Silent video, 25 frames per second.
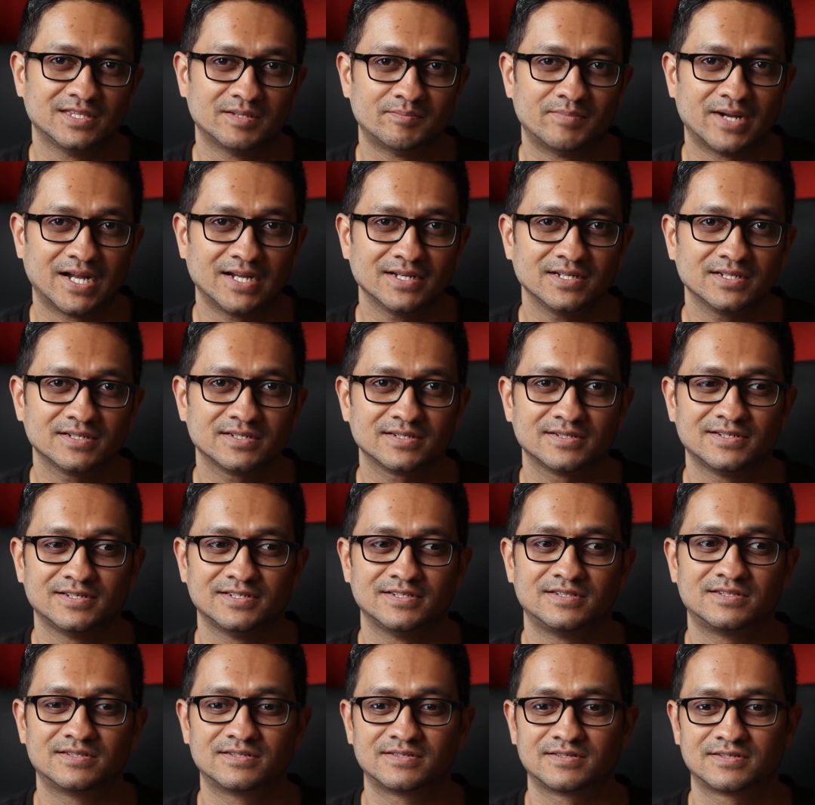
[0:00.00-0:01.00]
in the bank,
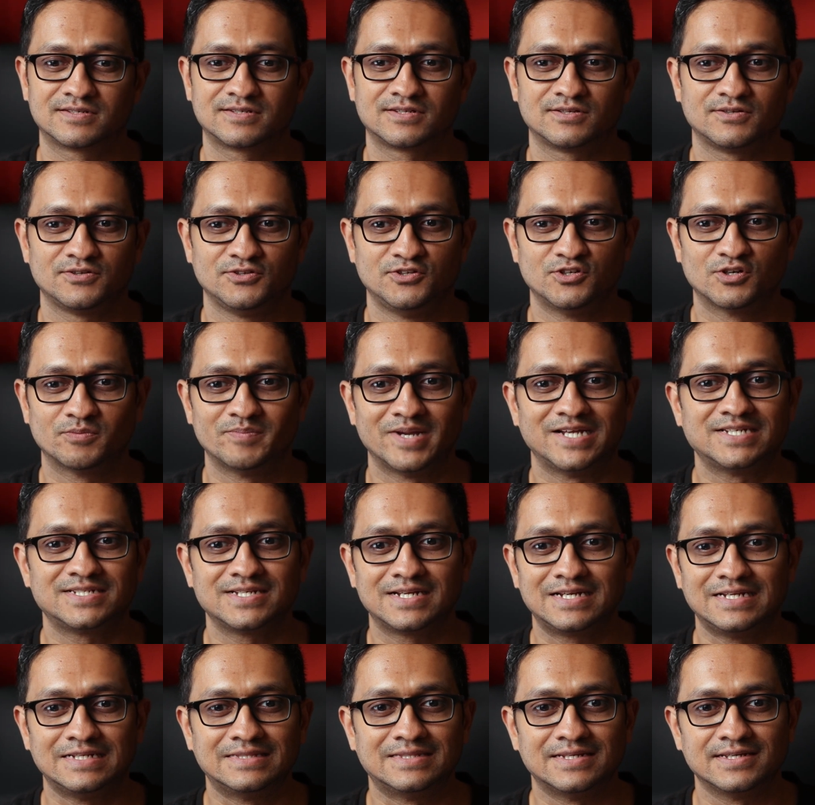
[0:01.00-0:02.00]
it you're
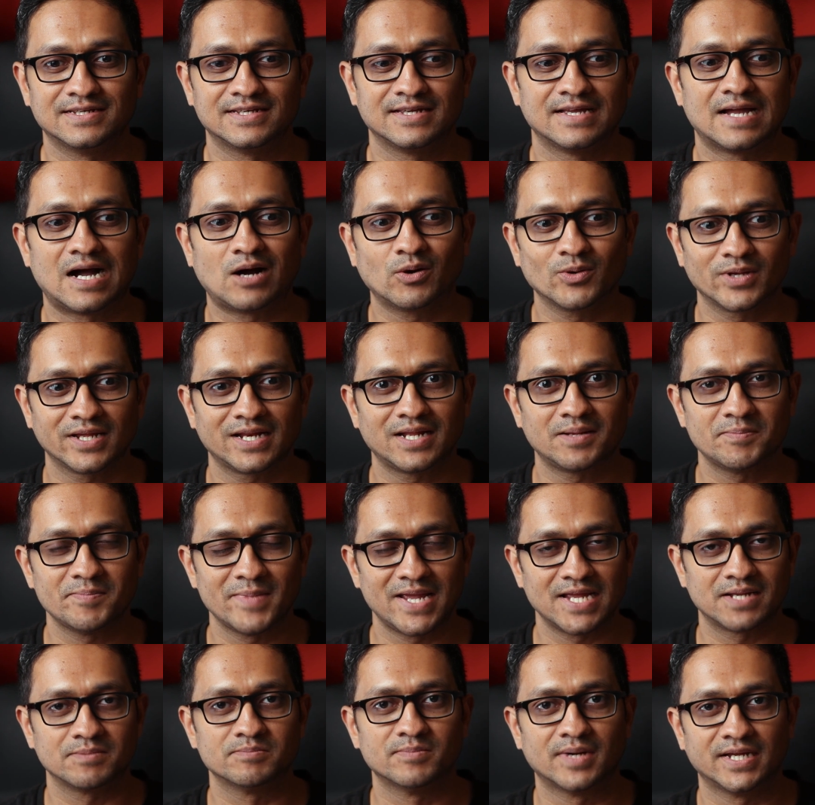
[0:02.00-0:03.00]
basically thinking, how can I
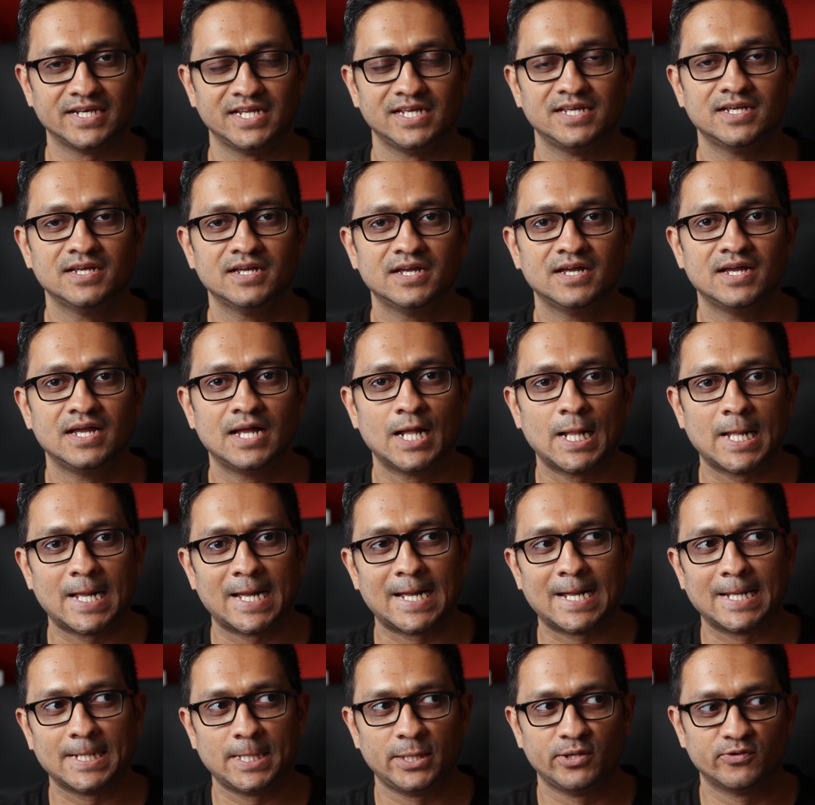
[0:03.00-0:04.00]
make money?
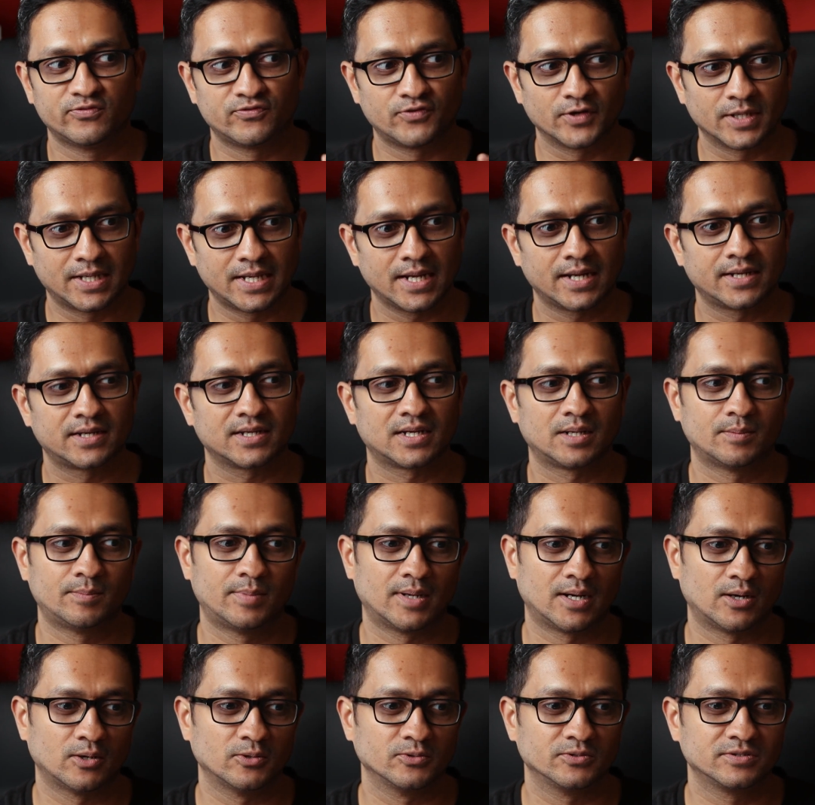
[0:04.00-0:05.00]
And you forget
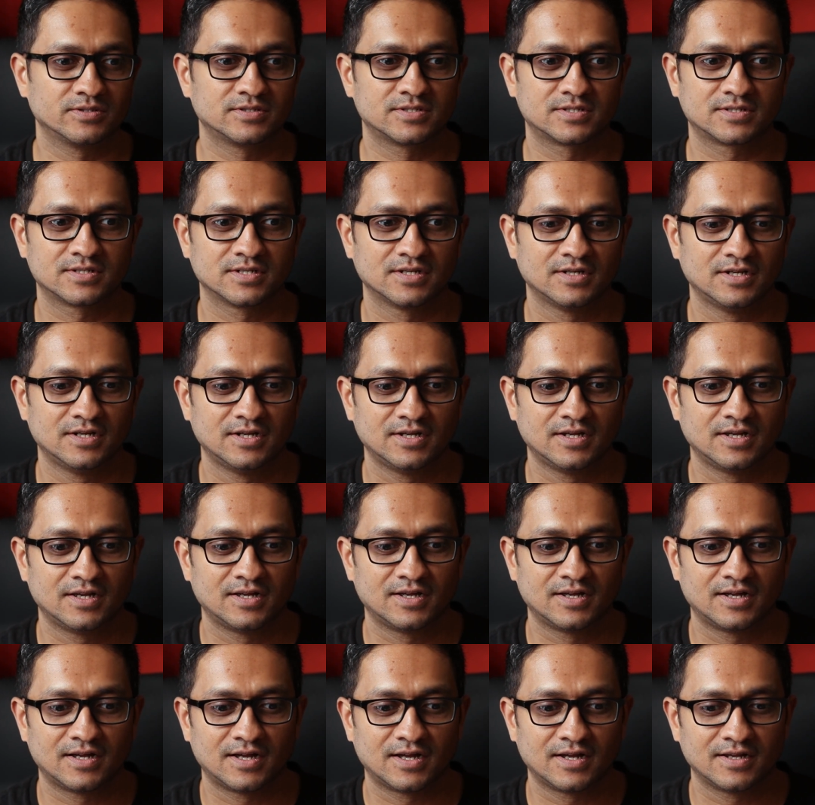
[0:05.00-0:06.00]
about
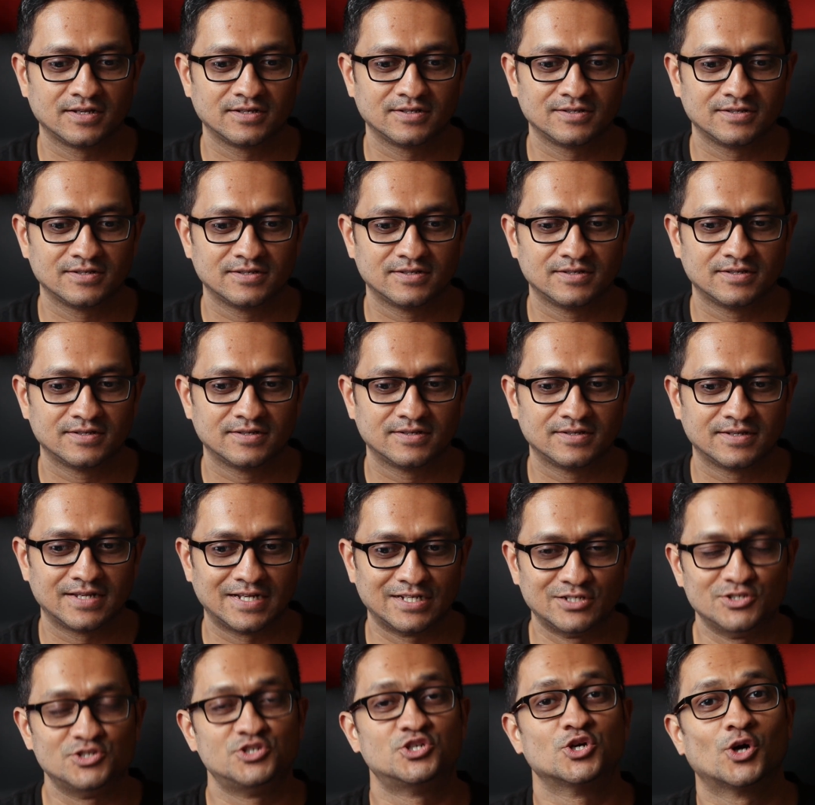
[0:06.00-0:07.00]

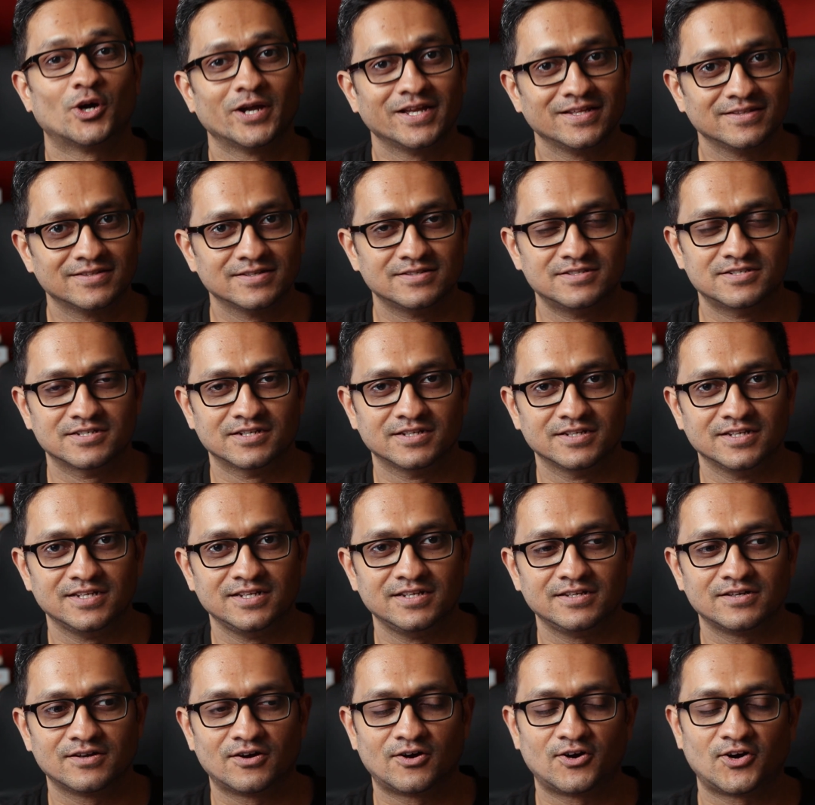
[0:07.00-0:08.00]
enjoying the
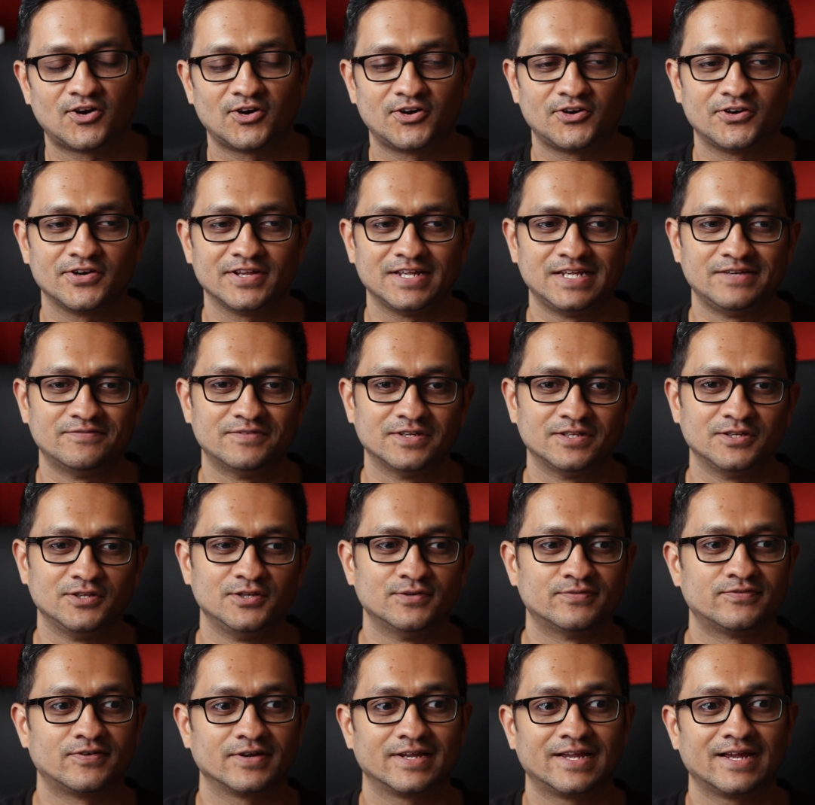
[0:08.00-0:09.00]
journey, or even
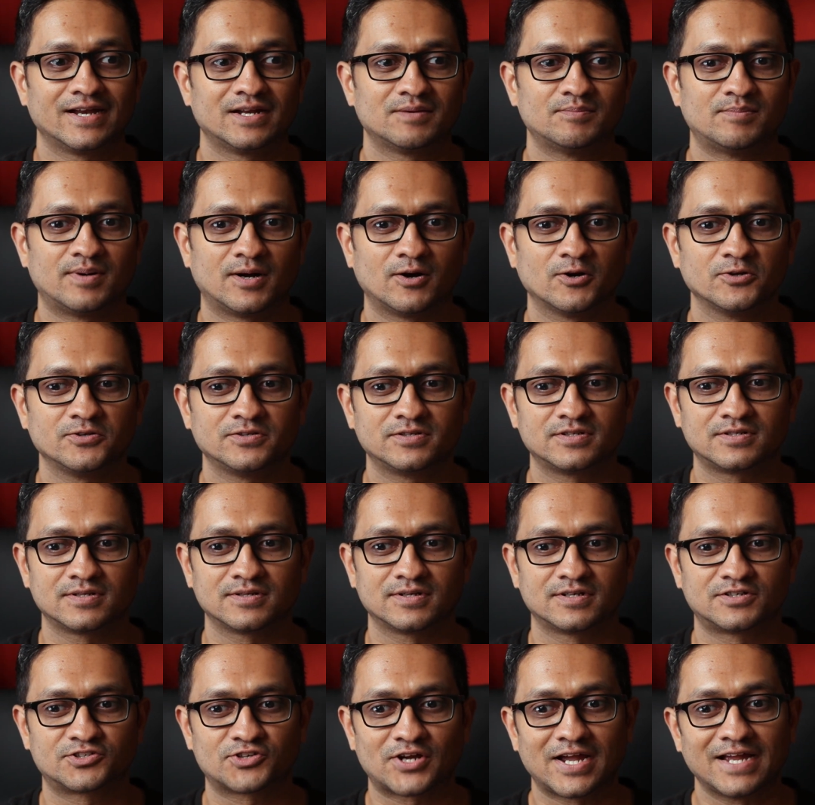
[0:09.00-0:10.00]
you forget about
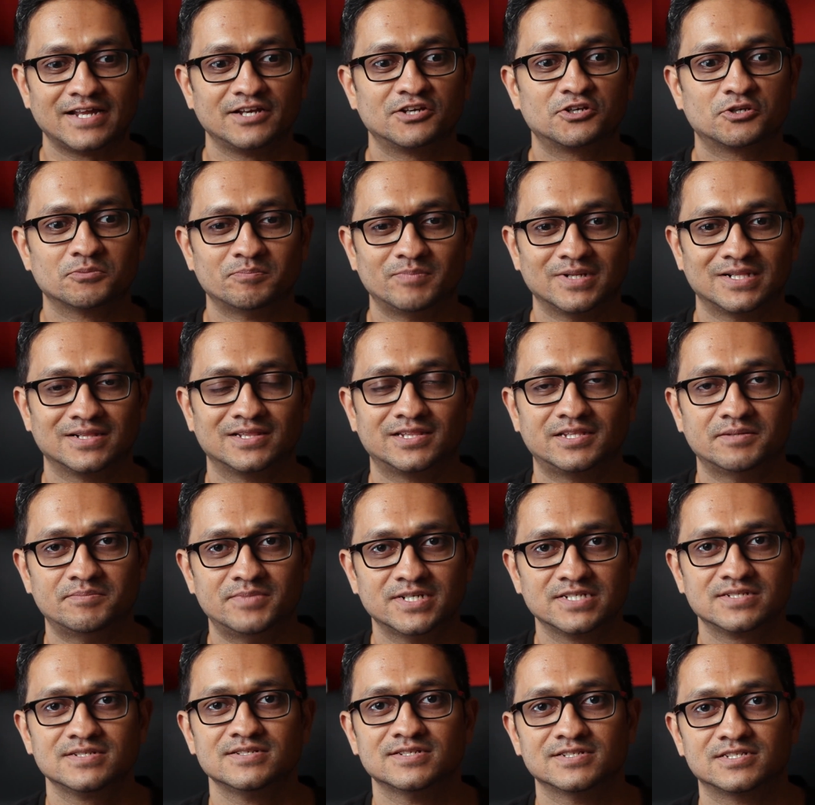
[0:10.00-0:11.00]
trying to build the
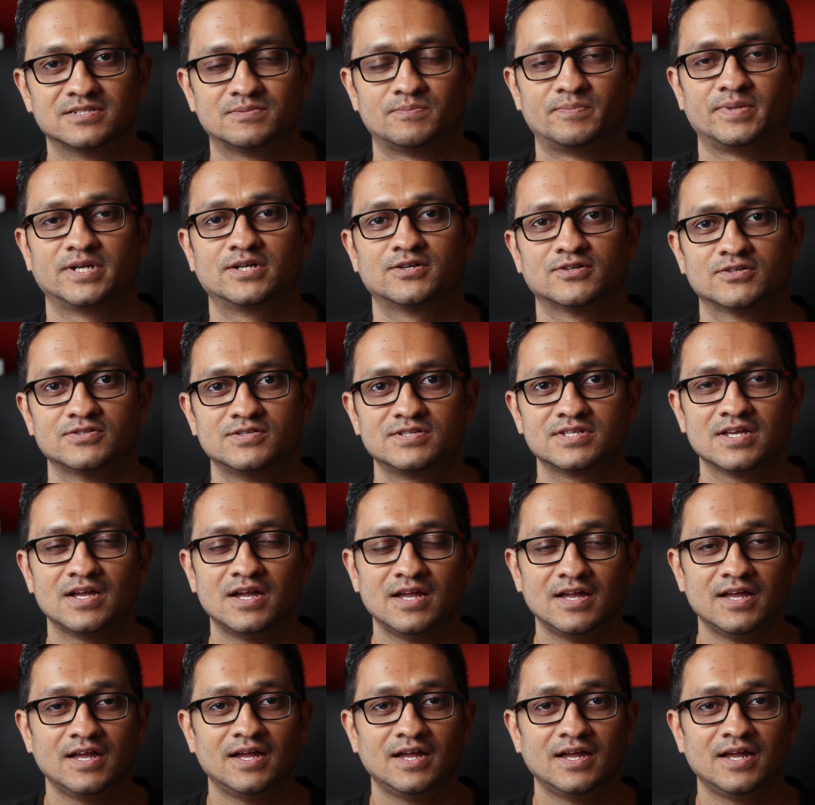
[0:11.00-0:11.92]
business, because